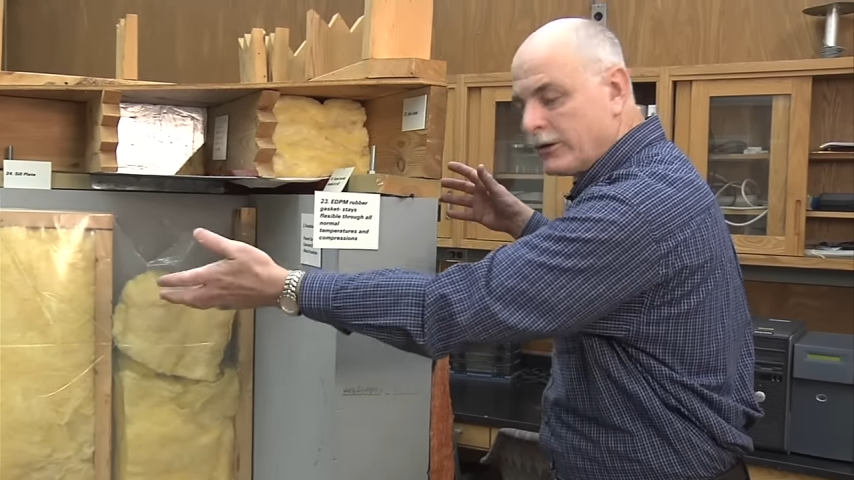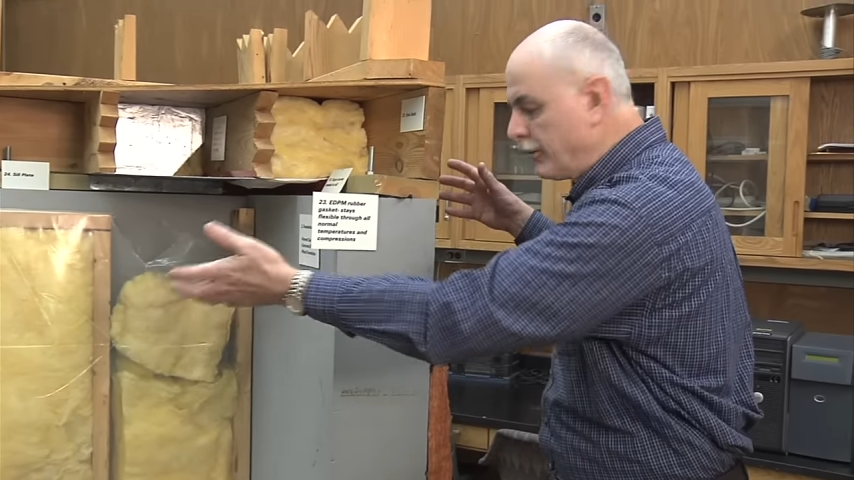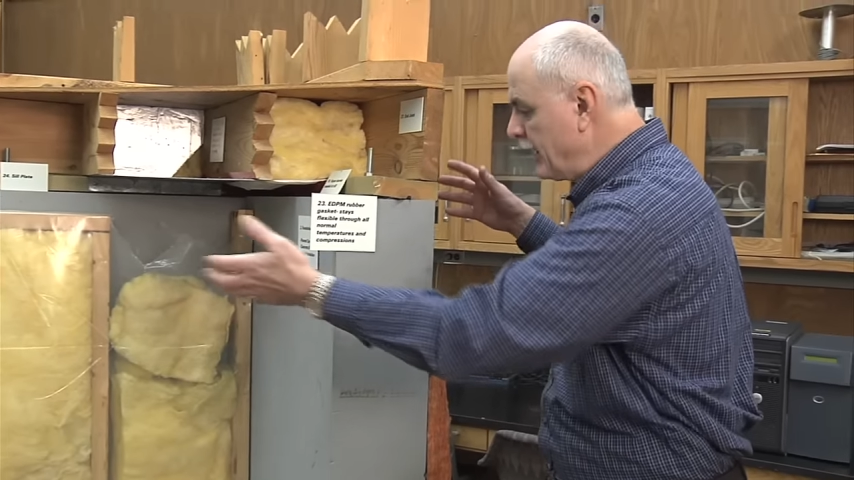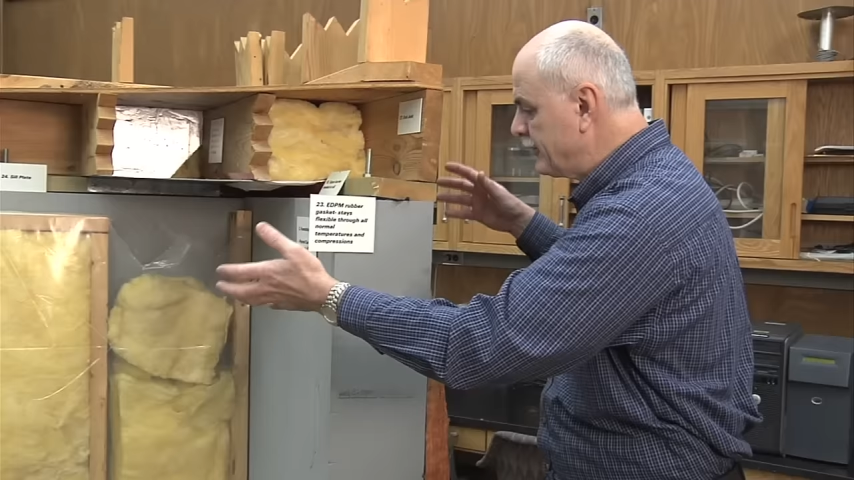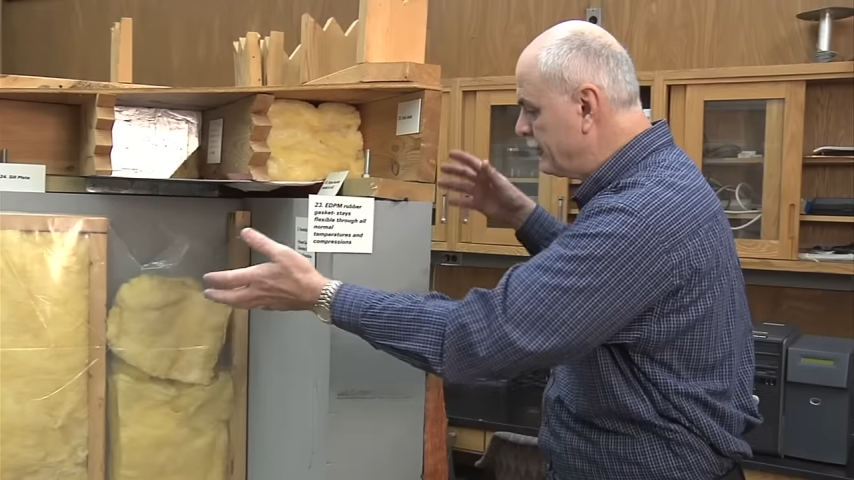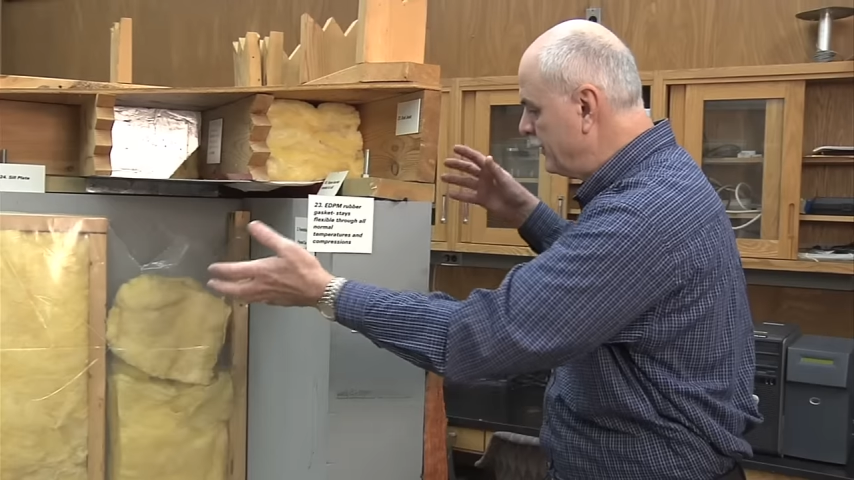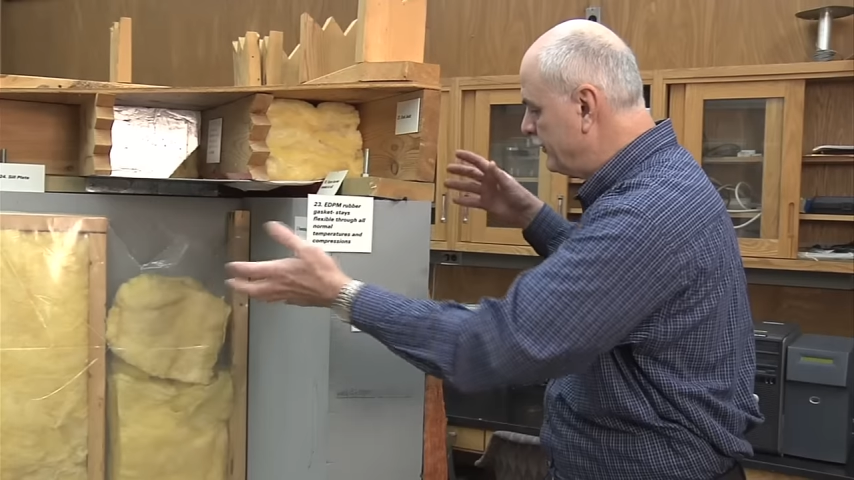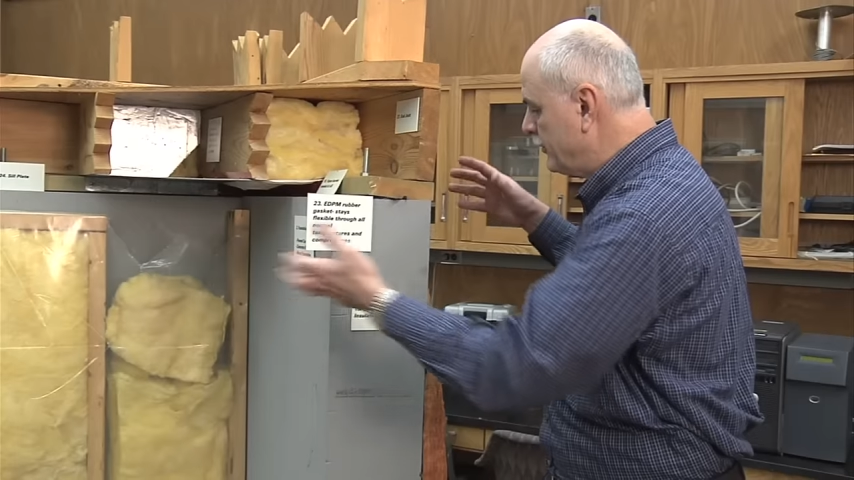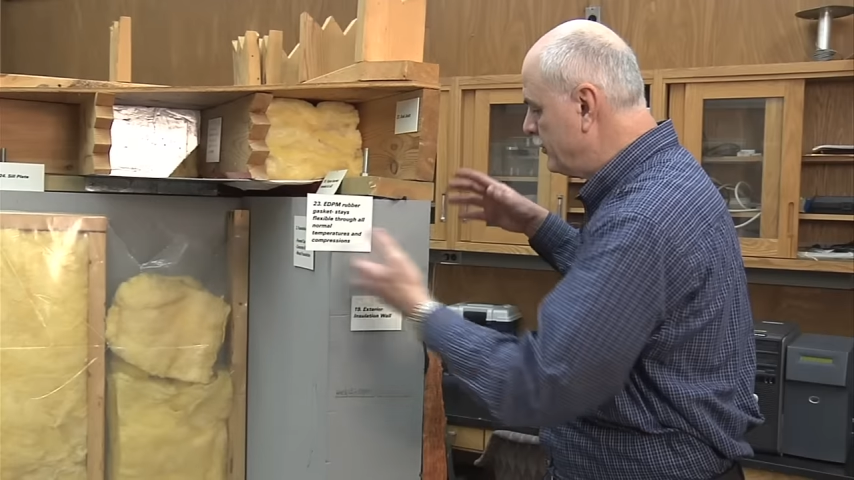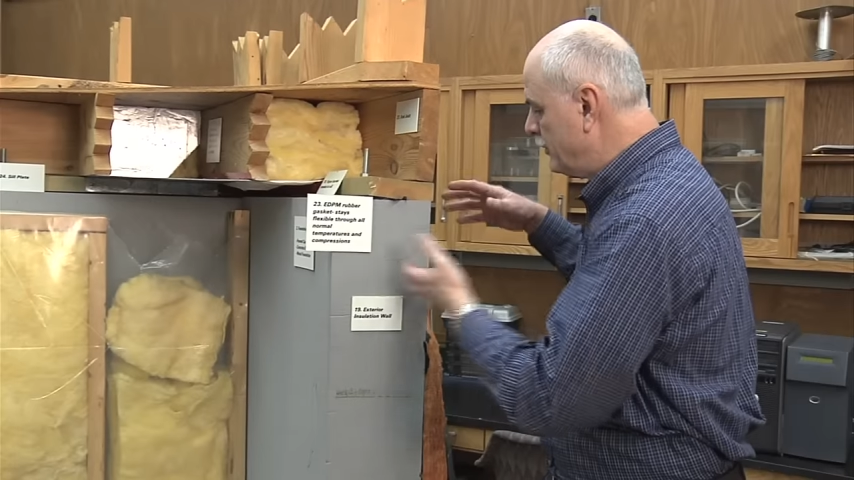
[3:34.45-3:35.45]
or the basement
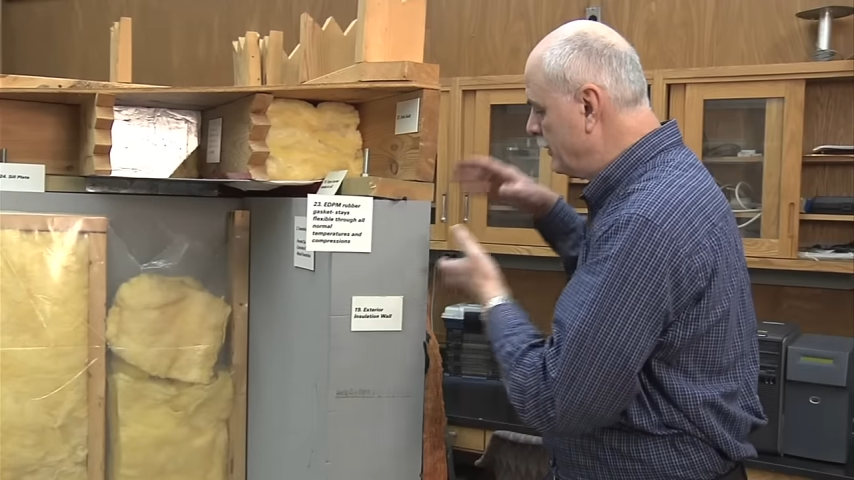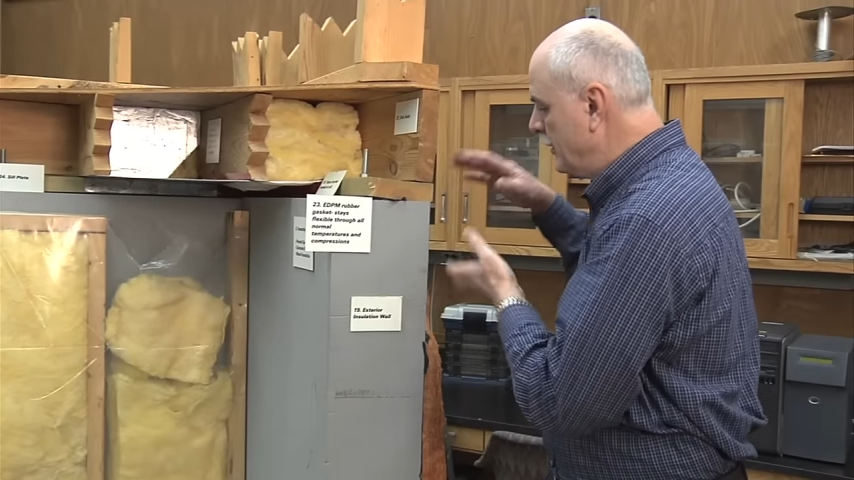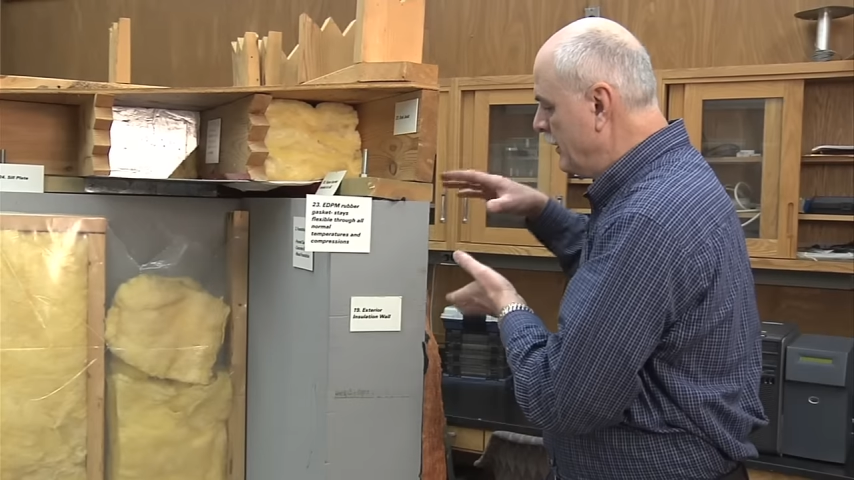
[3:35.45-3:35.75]
is cool,